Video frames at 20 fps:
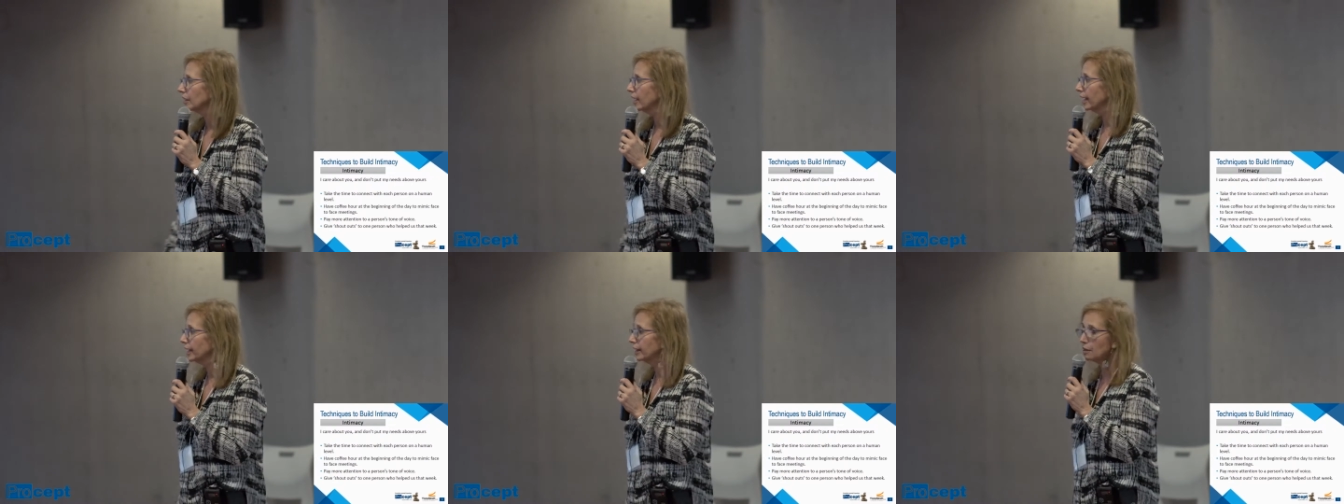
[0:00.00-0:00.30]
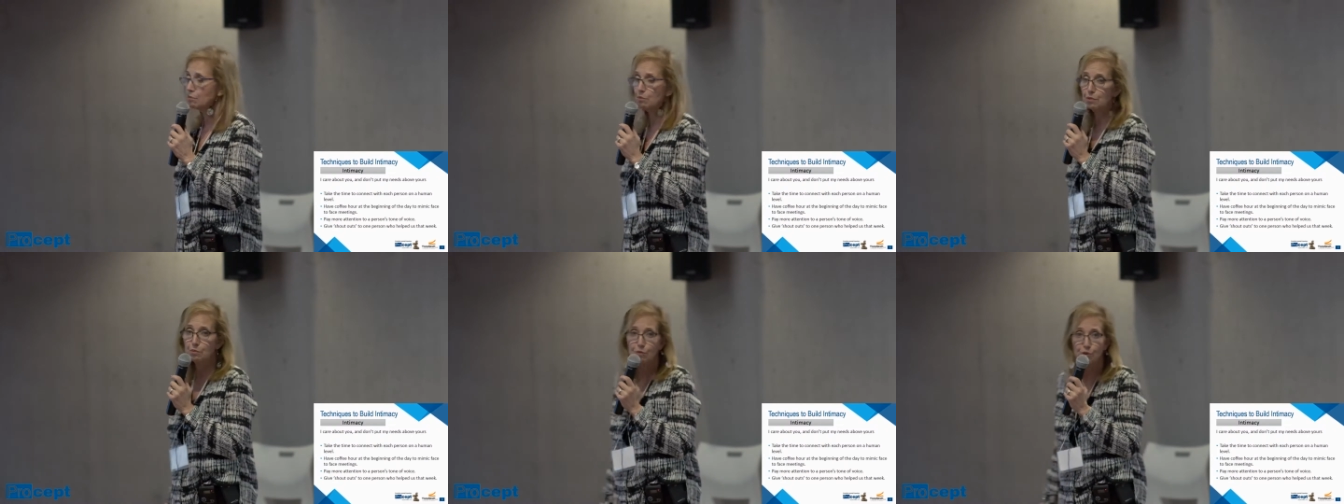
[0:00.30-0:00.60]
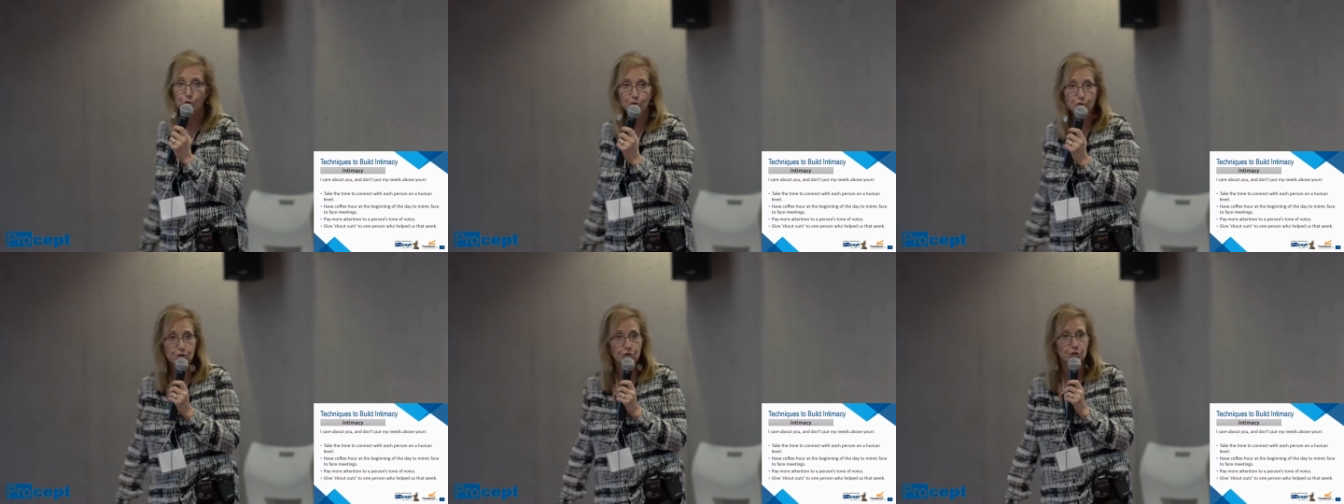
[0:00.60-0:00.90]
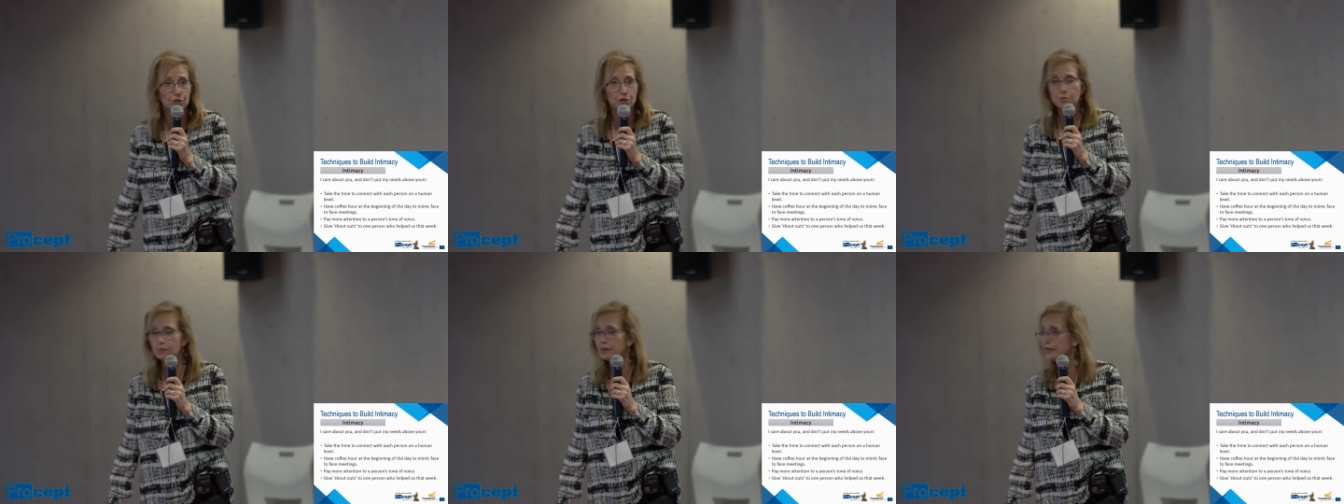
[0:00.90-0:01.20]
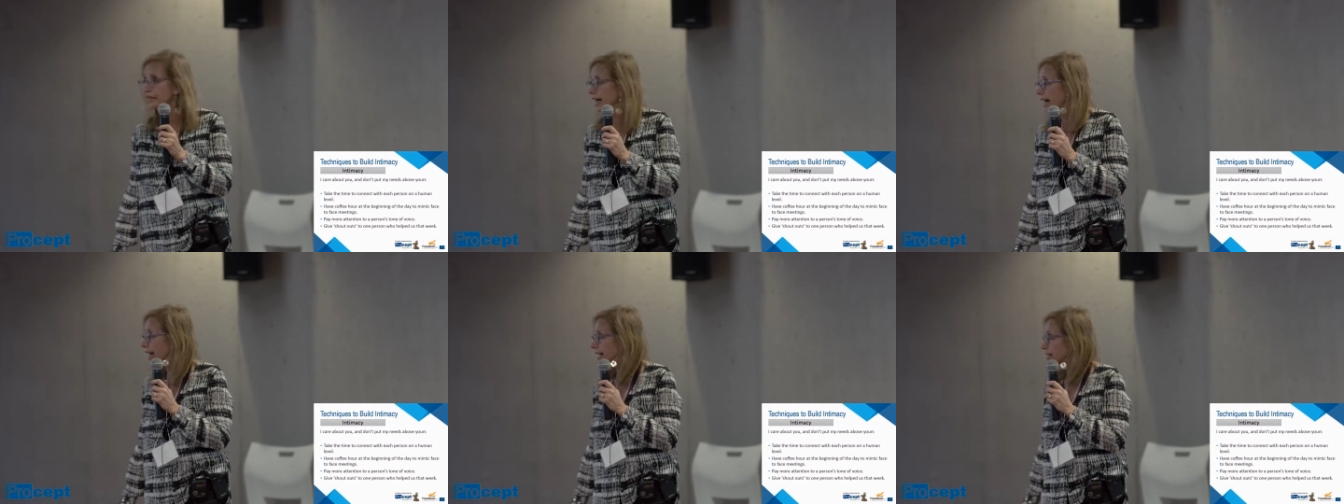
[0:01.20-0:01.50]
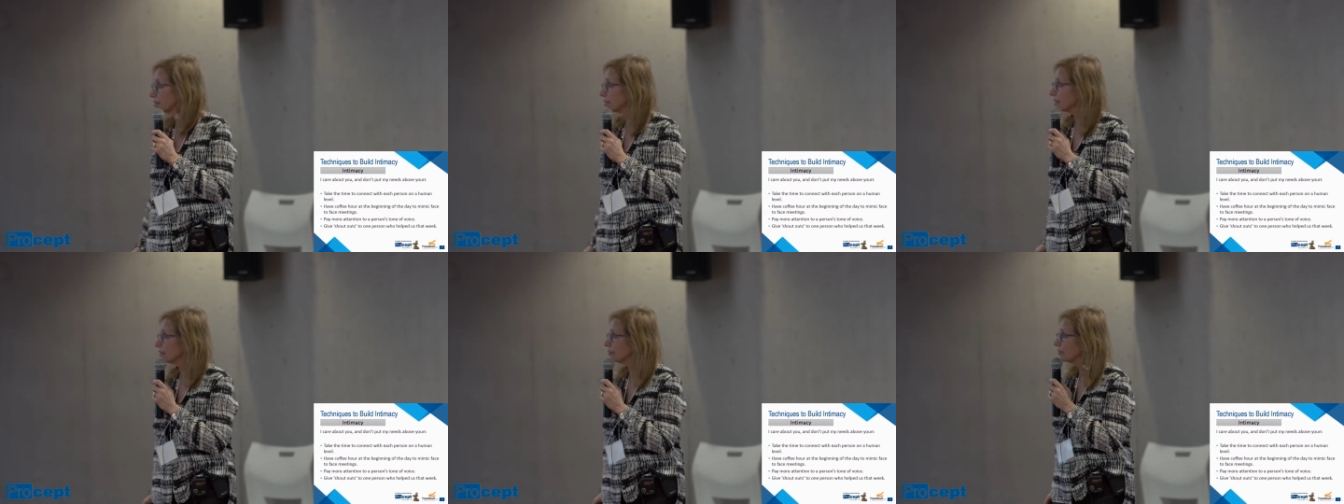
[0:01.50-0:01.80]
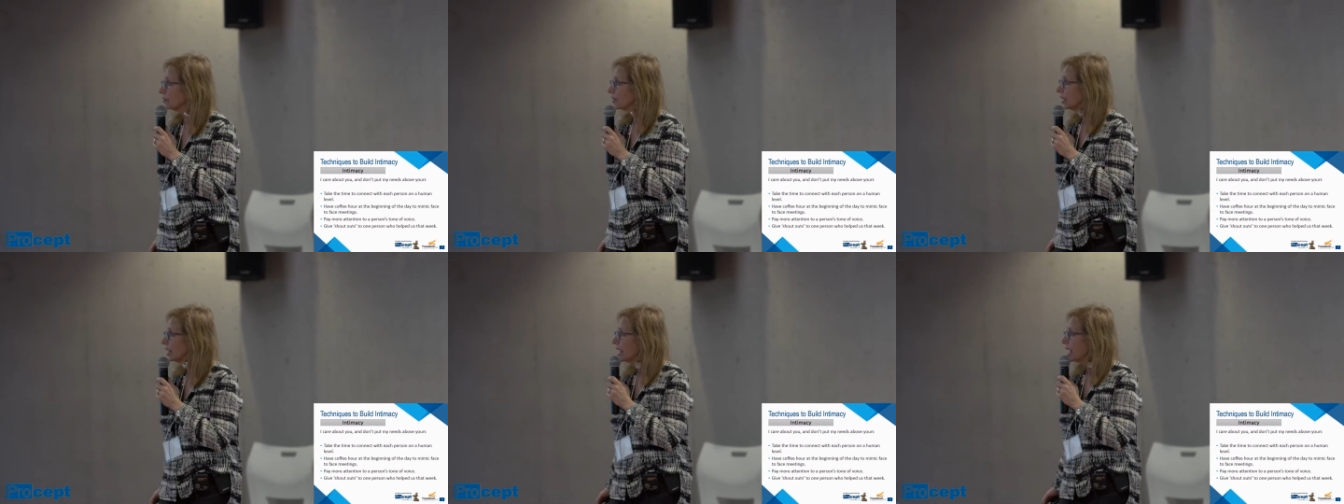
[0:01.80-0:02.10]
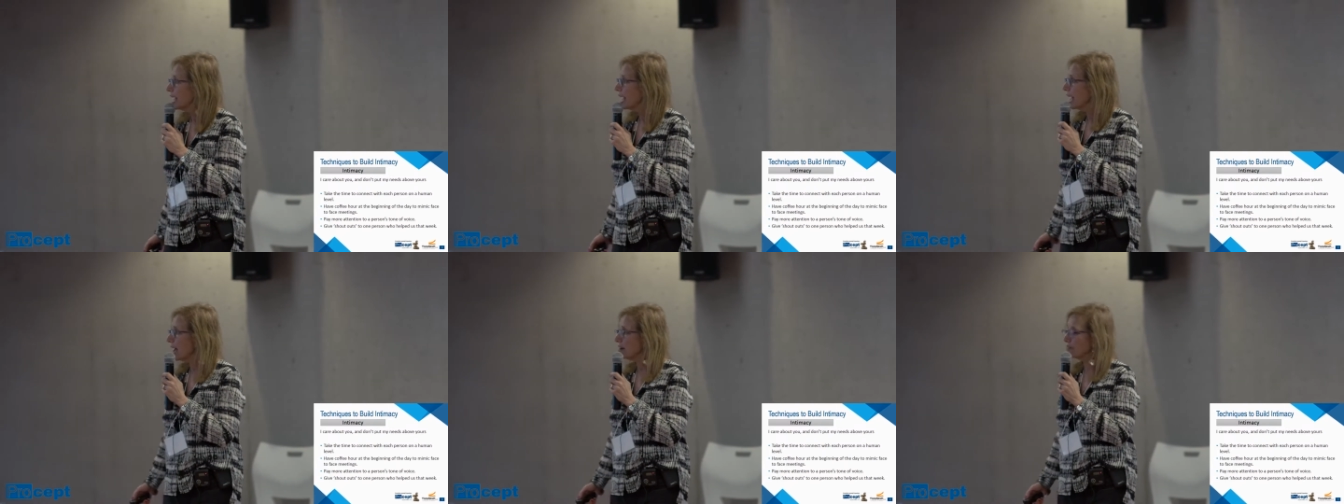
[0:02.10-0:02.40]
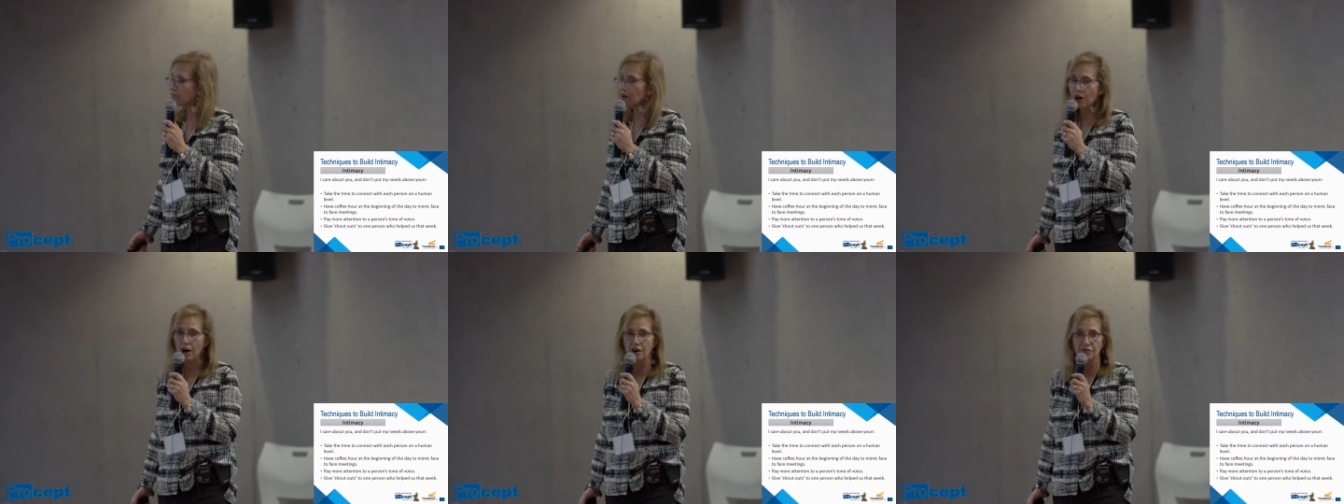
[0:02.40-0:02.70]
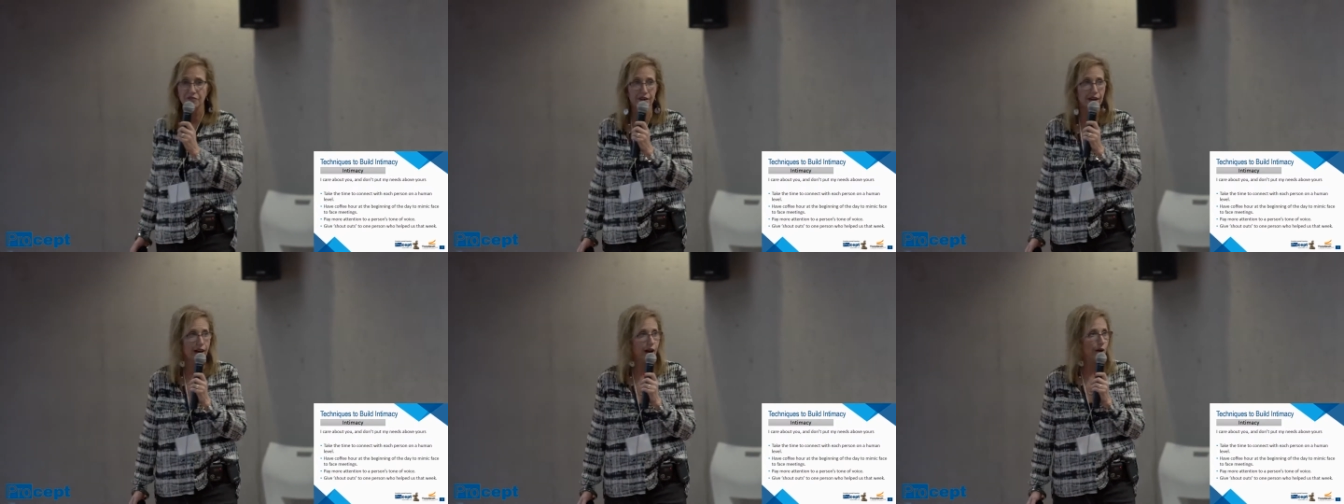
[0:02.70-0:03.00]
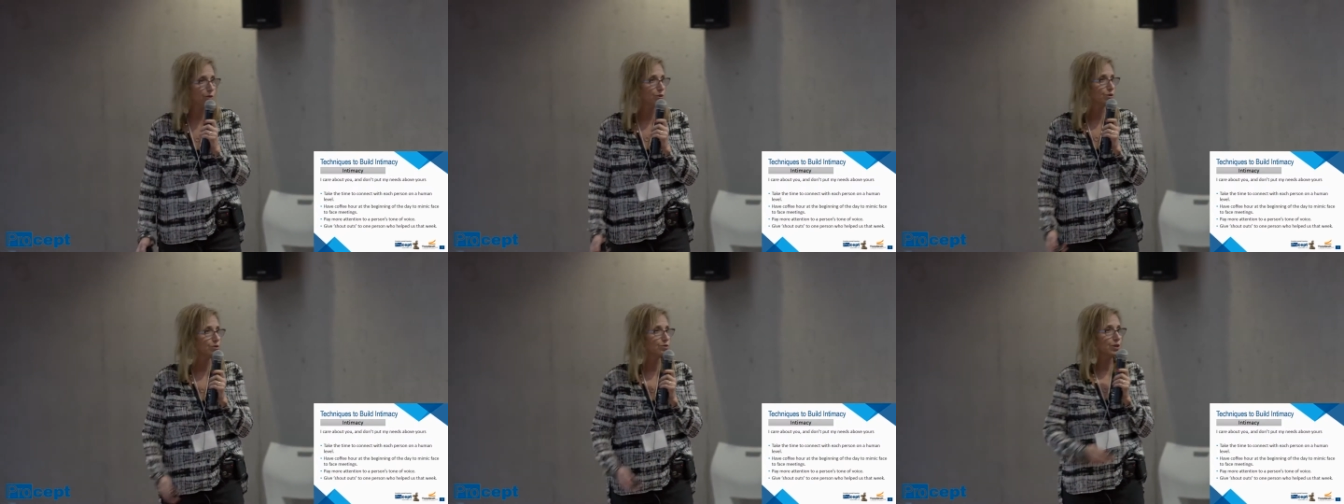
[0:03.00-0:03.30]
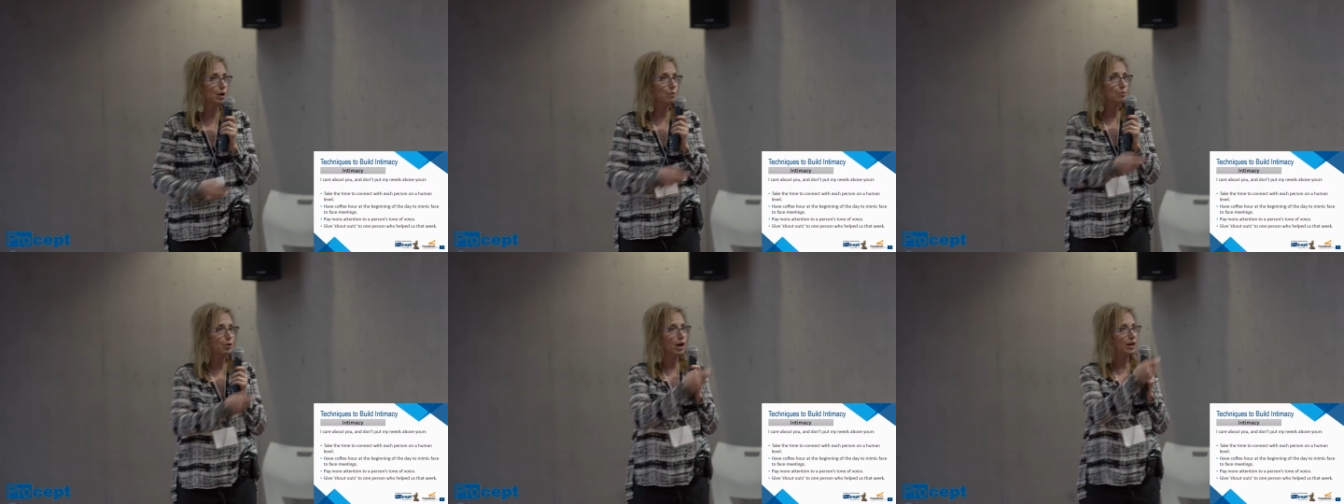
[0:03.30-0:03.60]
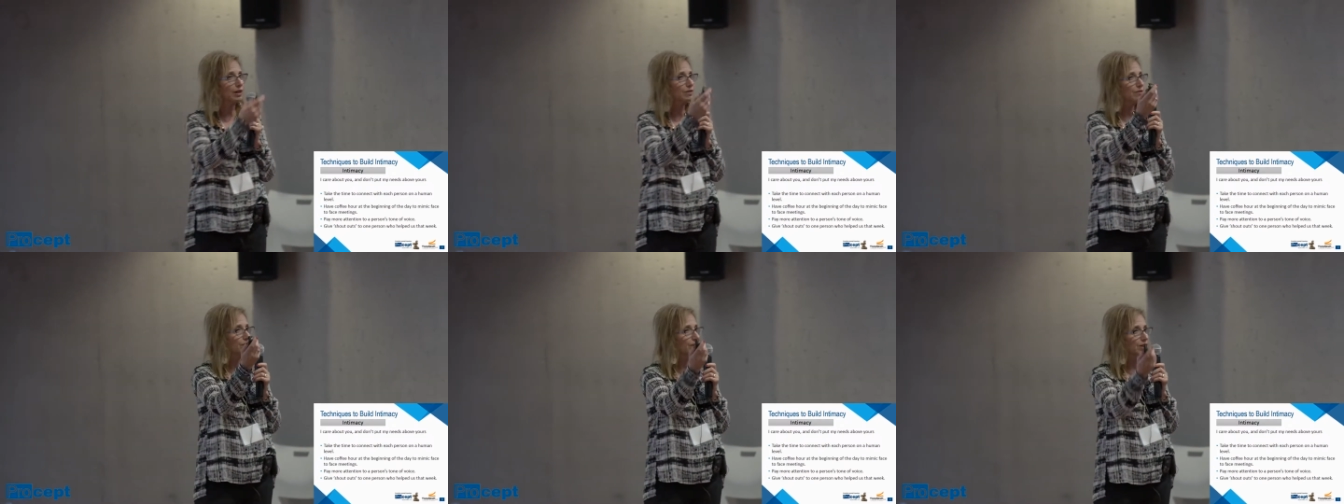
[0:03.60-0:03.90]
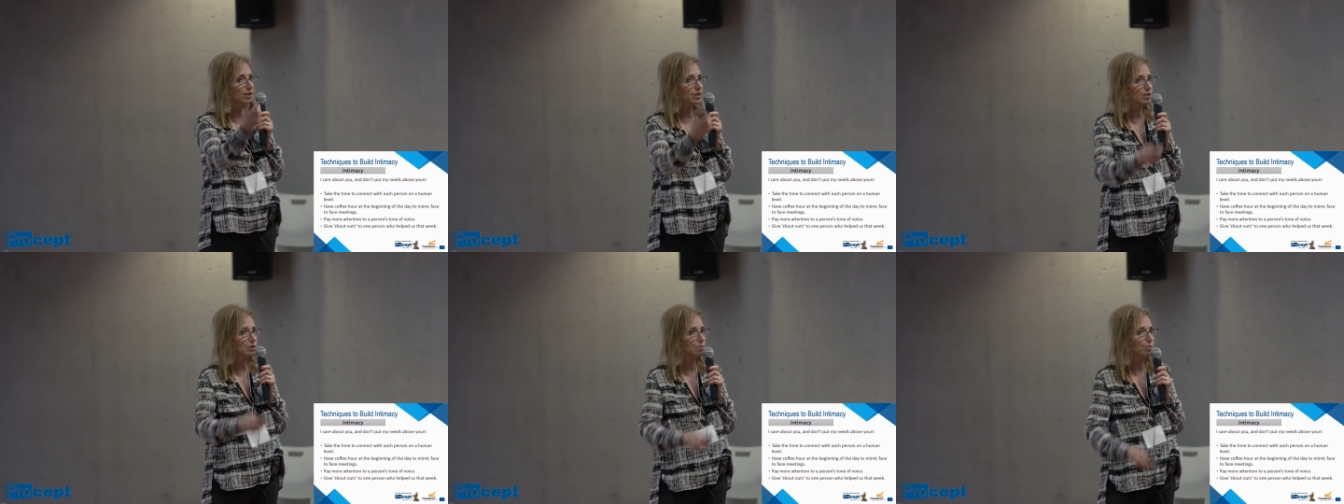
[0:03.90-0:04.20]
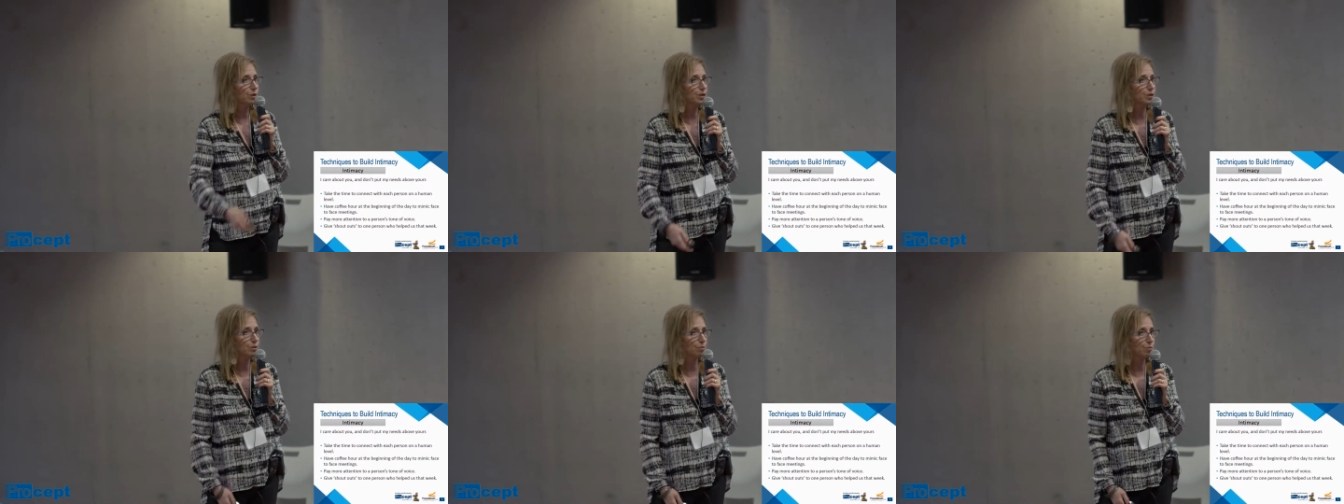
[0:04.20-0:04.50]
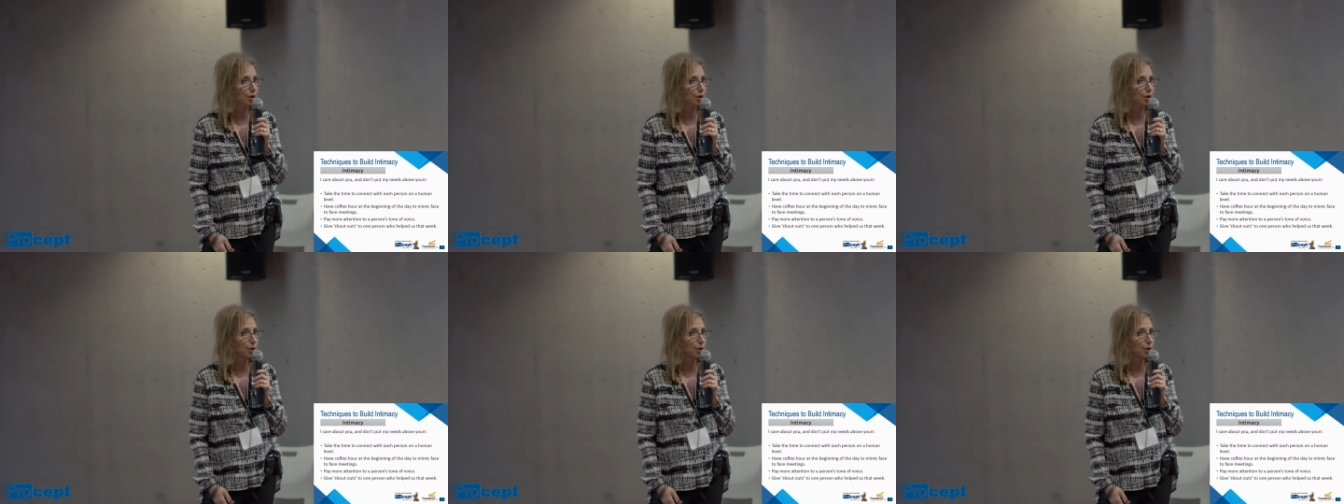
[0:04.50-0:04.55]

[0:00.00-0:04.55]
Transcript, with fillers: and it can be personal, it can be task. Have coffee hour, same kind of thing as the pizza